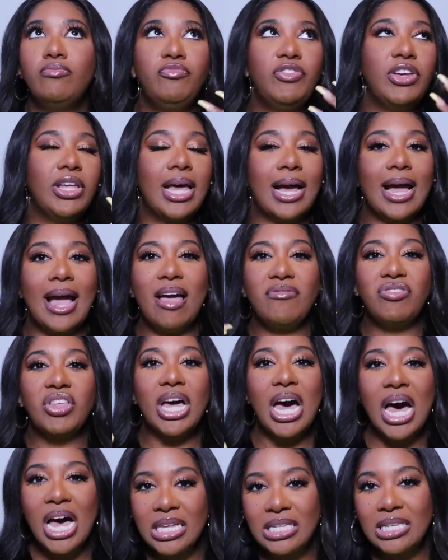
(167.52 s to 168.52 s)
feel like I have to
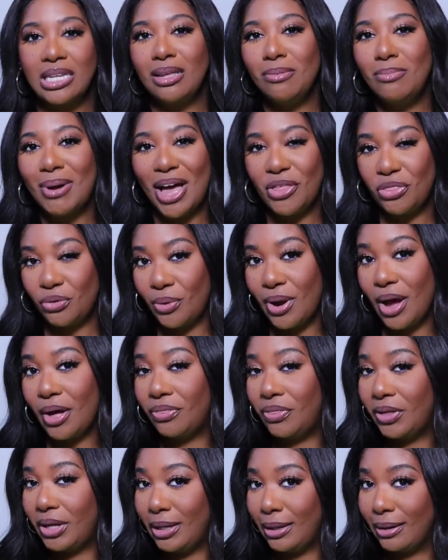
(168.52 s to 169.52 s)
constantly buy
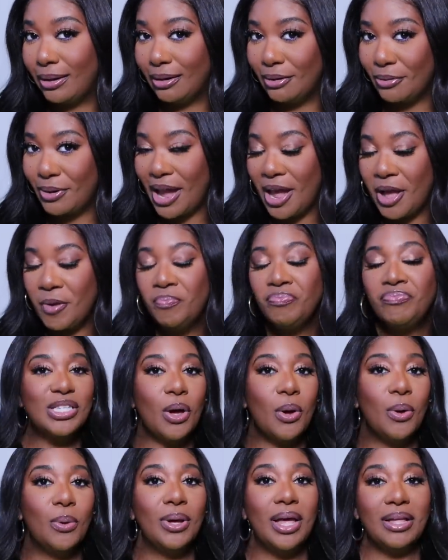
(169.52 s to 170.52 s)
throughout the year. Okay.
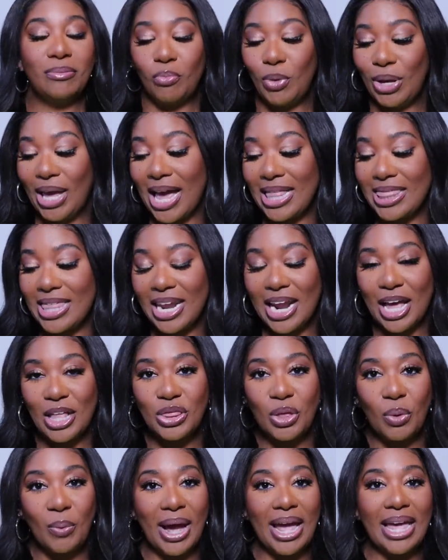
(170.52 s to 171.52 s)
So we got that
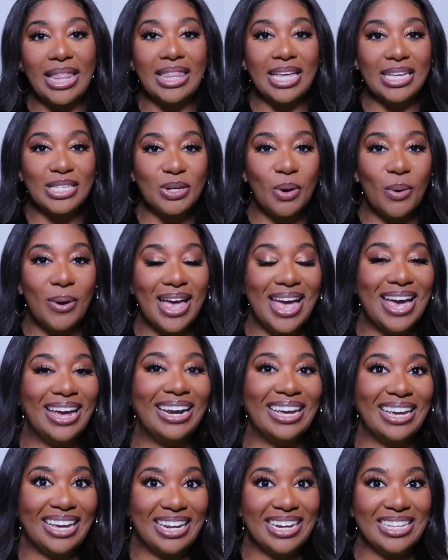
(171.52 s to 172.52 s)
out the way. Let's go ahead
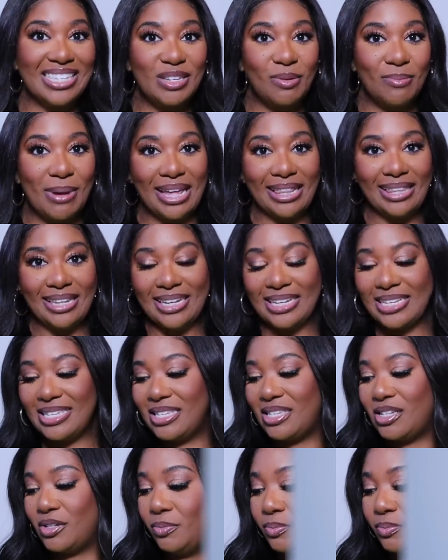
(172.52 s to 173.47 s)
and get into my list.